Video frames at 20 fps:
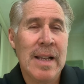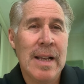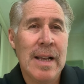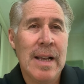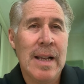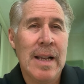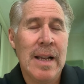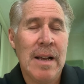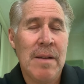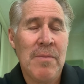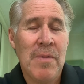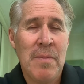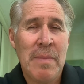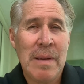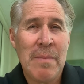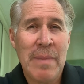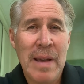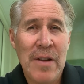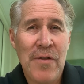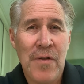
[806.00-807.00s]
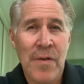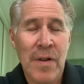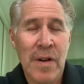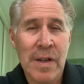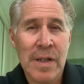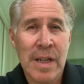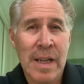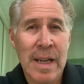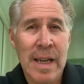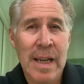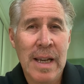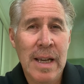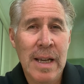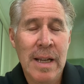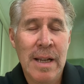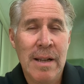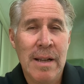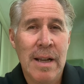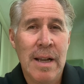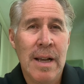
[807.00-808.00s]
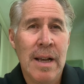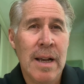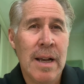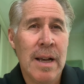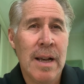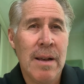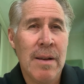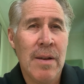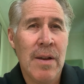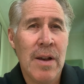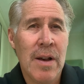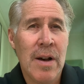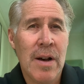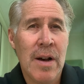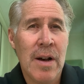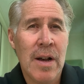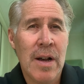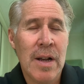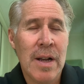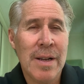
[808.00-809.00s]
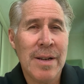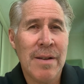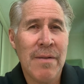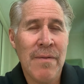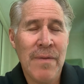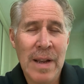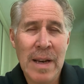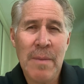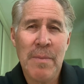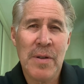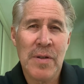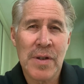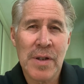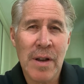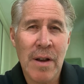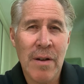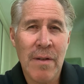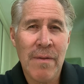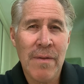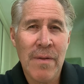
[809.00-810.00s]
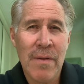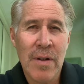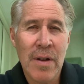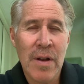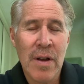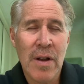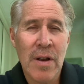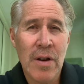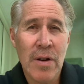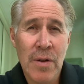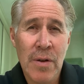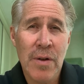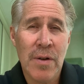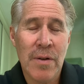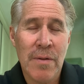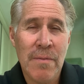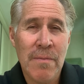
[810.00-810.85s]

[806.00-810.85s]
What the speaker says: I'm not being patronizing here. Develop yourself. Learn.